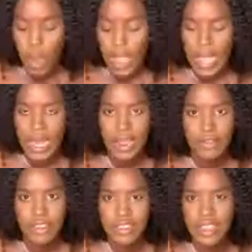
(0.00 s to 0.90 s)
And I've
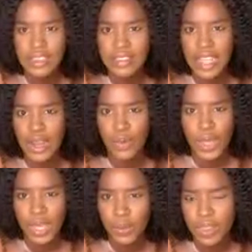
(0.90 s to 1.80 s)
recently started
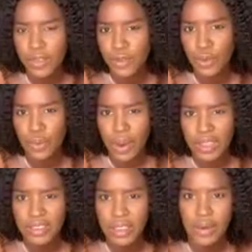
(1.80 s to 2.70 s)
working with a few brands
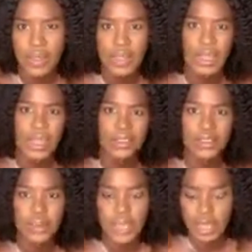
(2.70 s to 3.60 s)
here and there to
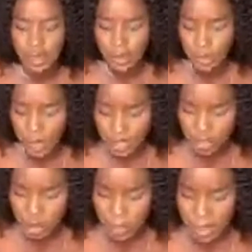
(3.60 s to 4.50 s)
make a little extra
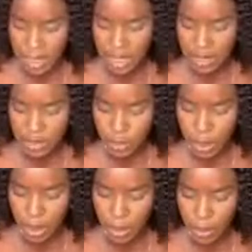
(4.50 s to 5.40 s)
money as well.